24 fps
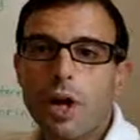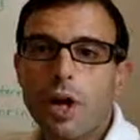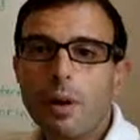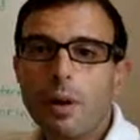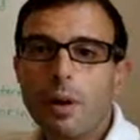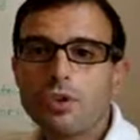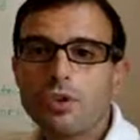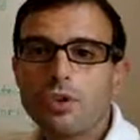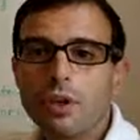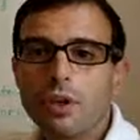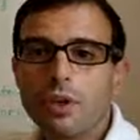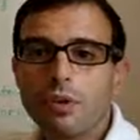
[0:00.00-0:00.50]

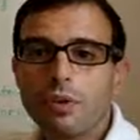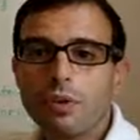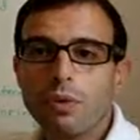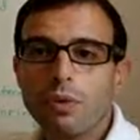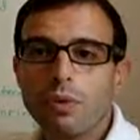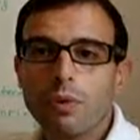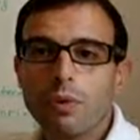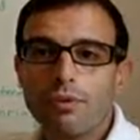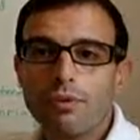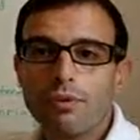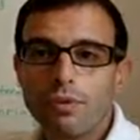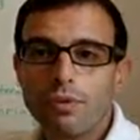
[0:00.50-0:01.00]
object
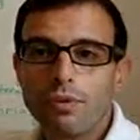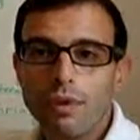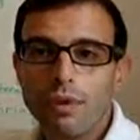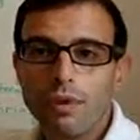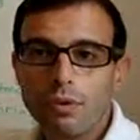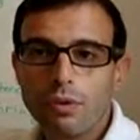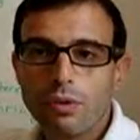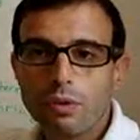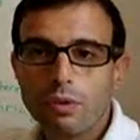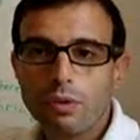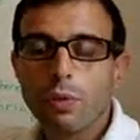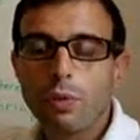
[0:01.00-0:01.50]
you're
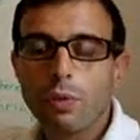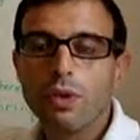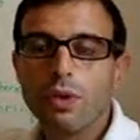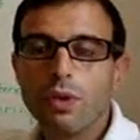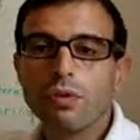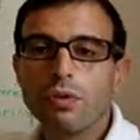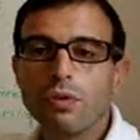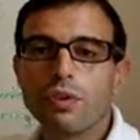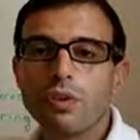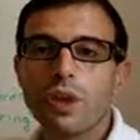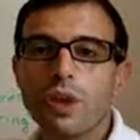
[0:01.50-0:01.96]
referring to when you